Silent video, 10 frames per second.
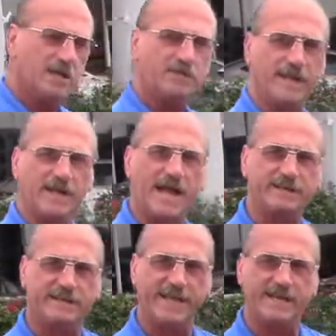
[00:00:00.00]
that
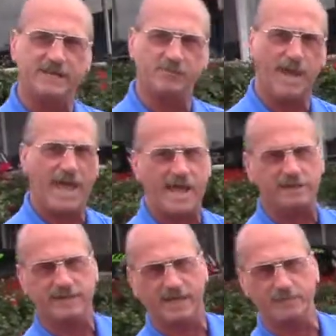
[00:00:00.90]
like to get in the
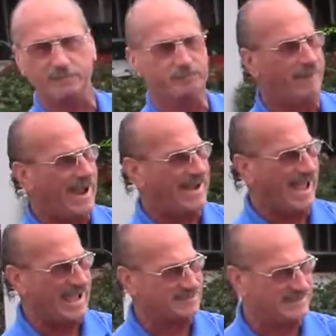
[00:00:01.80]
back, they might
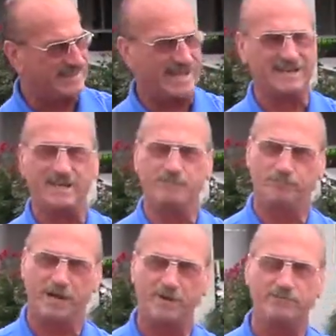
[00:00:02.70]
accidentally
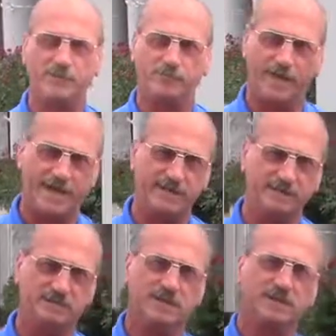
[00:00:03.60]
bump the
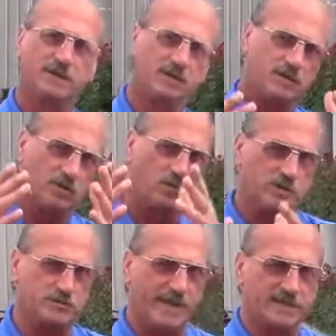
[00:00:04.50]
button,
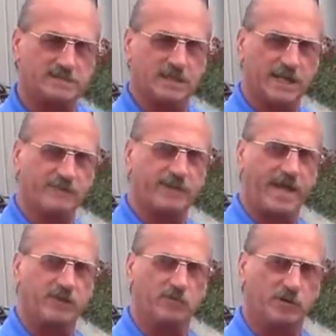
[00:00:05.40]
which means the lift
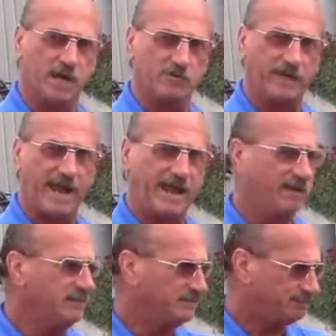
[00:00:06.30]
gate will go down.